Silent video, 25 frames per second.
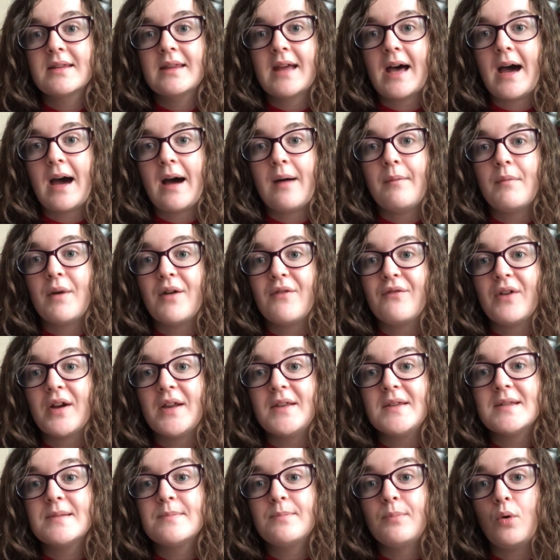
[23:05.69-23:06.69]
that my
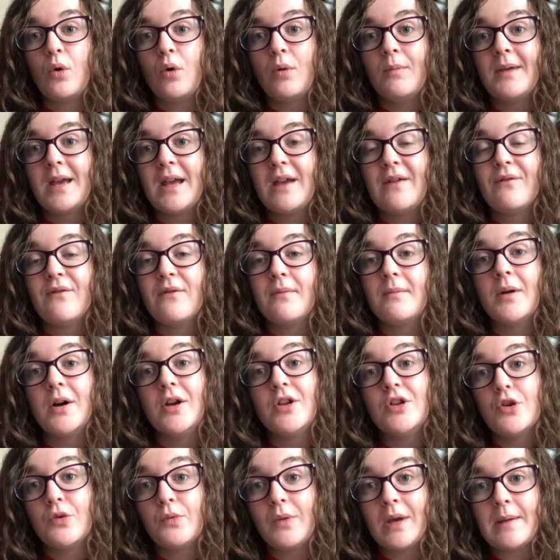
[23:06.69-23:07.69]
friends bought me for my
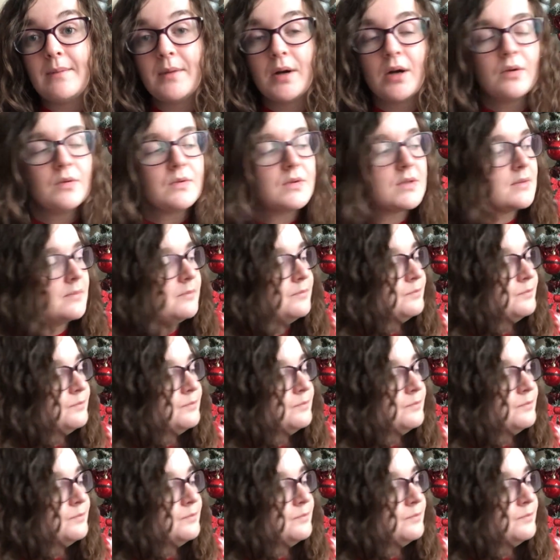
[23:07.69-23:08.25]
nuiMOs.